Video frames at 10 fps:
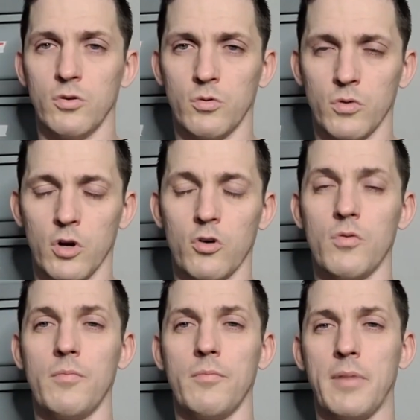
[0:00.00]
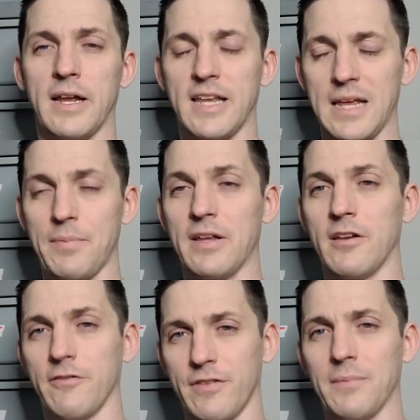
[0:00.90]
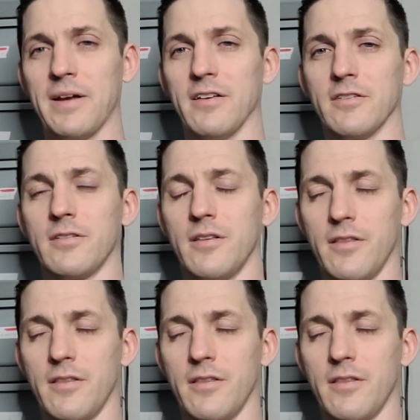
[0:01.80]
Grow by keeping your females.